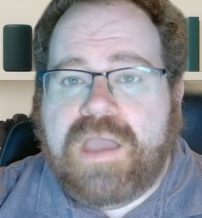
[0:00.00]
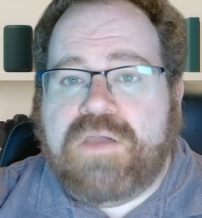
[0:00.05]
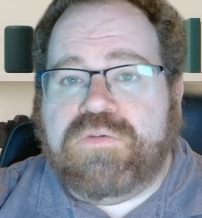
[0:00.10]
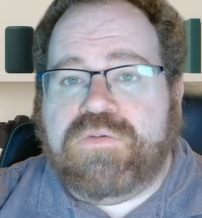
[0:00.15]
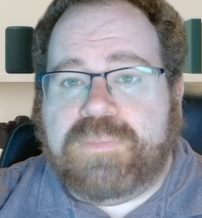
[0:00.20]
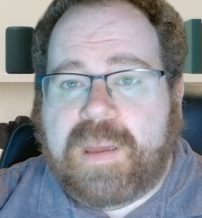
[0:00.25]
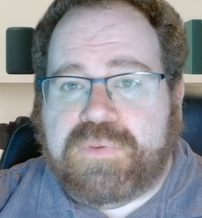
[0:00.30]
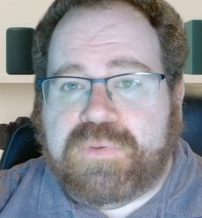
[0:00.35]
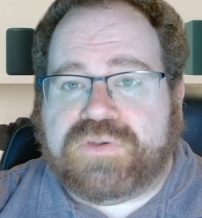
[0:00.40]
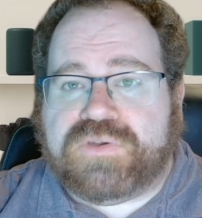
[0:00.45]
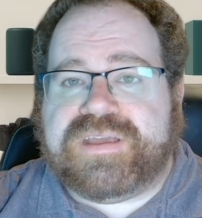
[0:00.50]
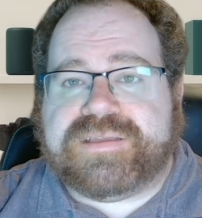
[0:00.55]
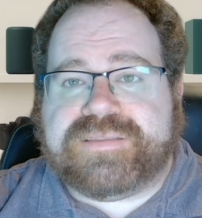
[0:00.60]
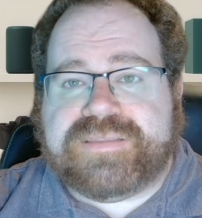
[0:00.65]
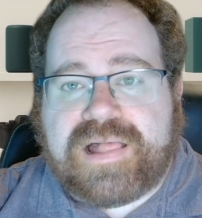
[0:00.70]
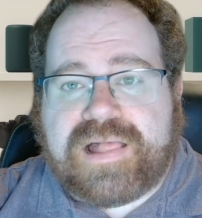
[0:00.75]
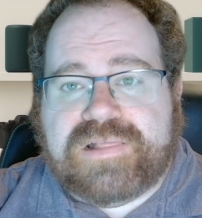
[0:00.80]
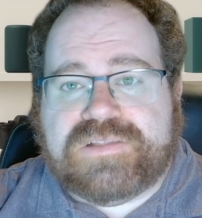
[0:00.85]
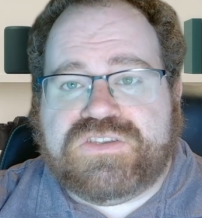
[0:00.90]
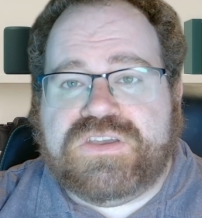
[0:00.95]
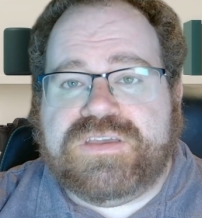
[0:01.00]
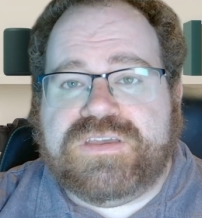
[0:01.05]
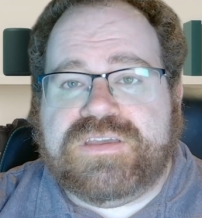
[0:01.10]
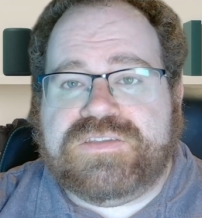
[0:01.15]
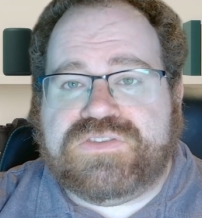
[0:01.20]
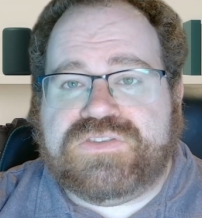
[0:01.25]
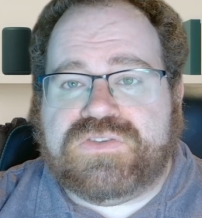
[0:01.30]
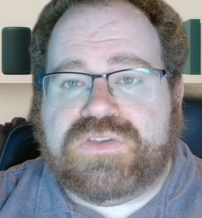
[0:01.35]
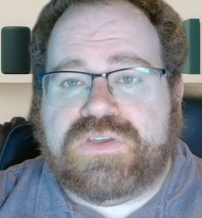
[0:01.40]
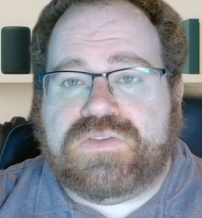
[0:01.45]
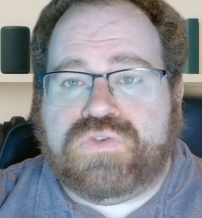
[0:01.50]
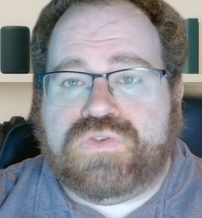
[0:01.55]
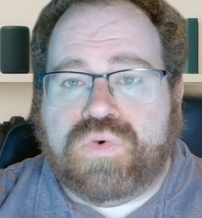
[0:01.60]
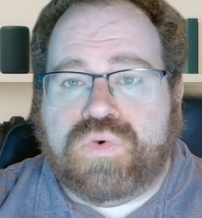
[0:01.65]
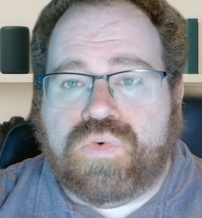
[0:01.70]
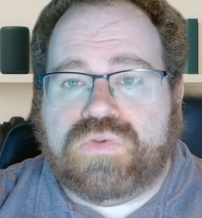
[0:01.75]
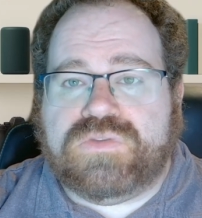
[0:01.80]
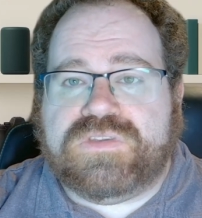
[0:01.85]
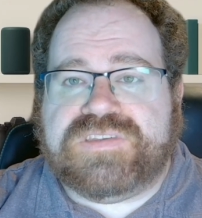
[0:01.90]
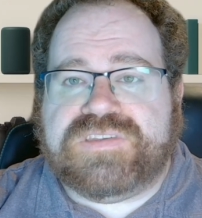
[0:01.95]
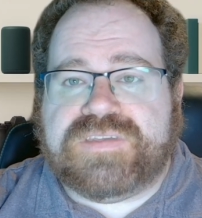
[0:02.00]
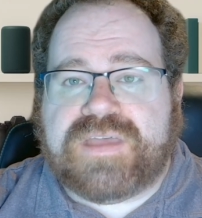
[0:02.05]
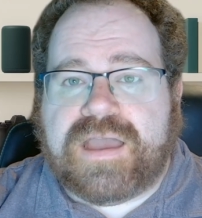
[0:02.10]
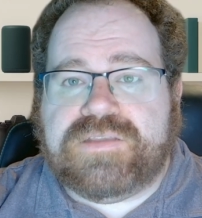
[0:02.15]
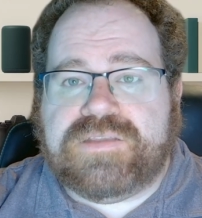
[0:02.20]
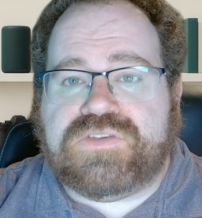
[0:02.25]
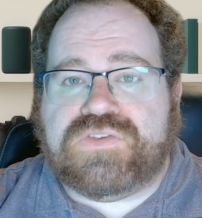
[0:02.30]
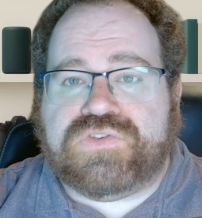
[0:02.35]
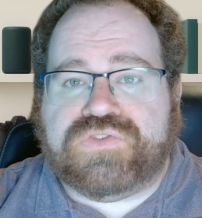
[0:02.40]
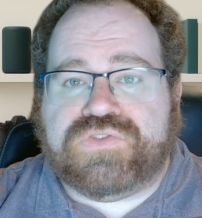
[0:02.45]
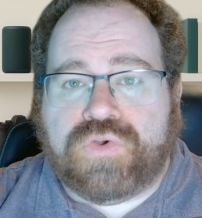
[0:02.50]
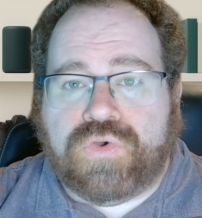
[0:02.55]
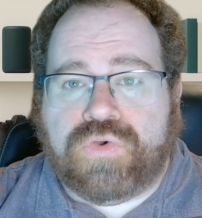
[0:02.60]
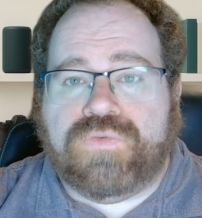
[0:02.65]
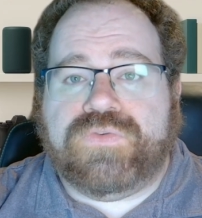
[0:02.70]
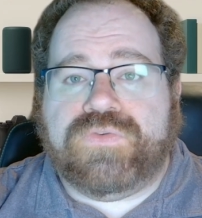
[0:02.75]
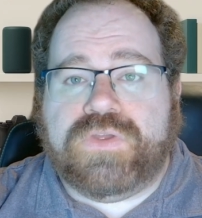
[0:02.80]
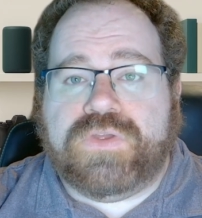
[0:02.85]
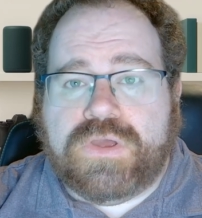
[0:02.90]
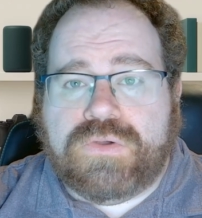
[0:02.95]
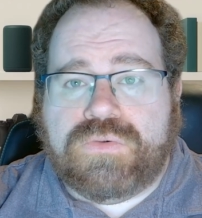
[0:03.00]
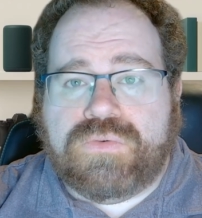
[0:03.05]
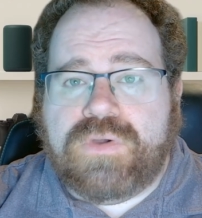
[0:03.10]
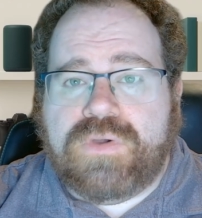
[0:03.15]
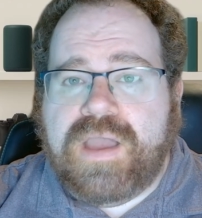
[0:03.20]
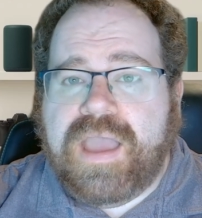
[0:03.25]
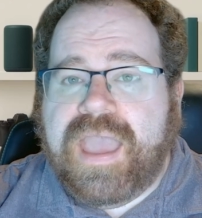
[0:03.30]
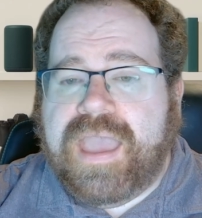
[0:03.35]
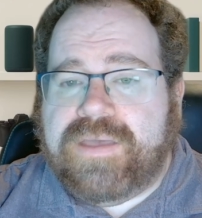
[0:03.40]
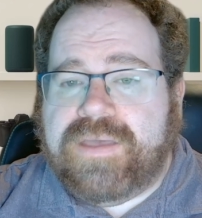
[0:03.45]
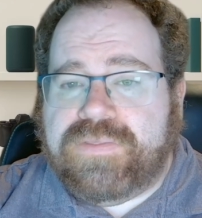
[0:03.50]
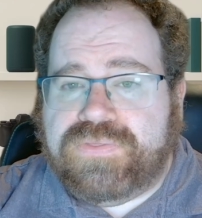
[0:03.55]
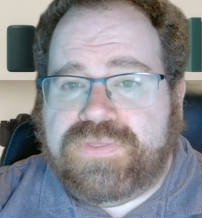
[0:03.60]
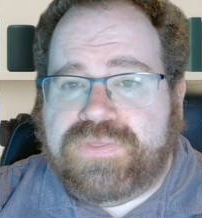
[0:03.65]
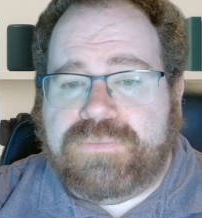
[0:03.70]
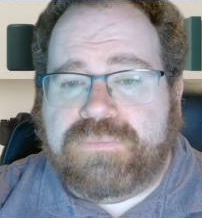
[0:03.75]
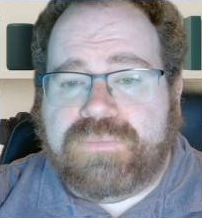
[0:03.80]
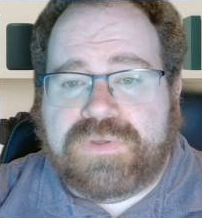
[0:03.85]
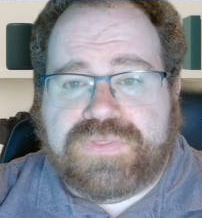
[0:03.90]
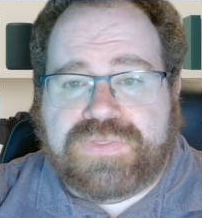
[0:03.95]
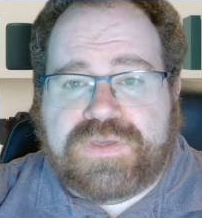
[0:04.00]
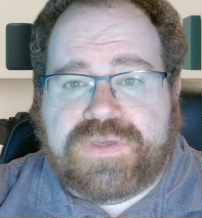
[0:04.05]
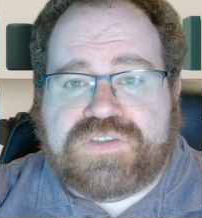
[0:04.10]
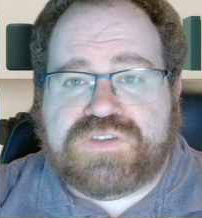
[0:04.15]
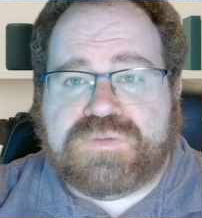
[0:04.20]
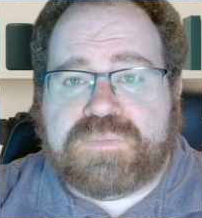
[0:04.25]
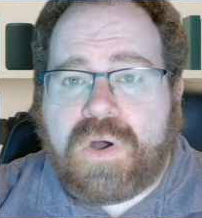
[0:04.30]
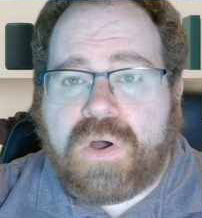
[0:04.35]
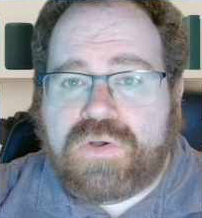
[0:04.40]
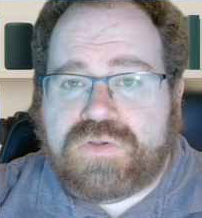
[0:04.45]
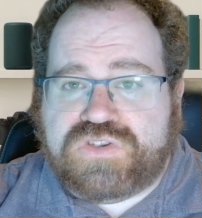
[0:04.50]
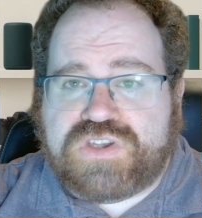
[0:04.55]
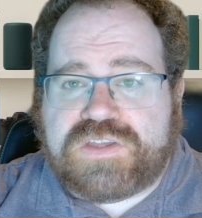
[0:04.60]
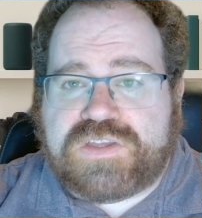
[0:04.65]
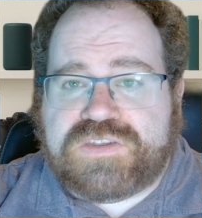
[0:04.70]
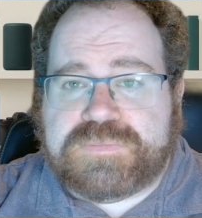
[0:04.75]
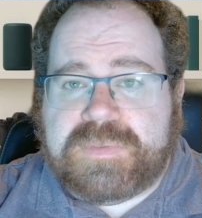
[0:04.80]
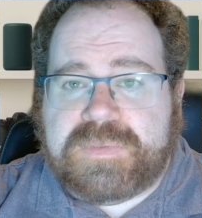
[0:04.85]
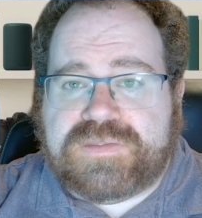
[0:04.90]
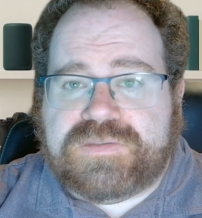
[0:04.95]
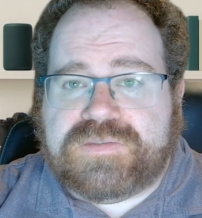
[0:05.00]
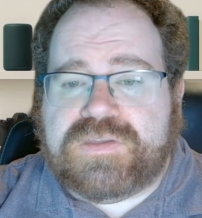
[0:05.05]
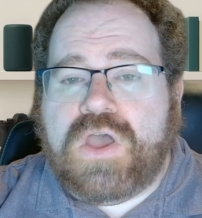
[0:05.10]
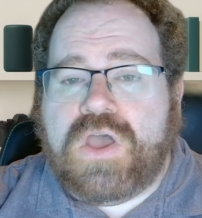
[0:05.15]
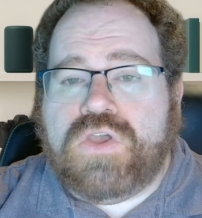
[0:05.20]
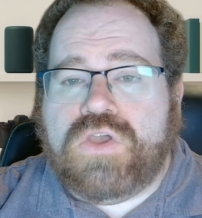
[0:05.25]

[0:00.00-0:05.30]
Remember, technology is a tool designed to serve you, and with these small adjustments,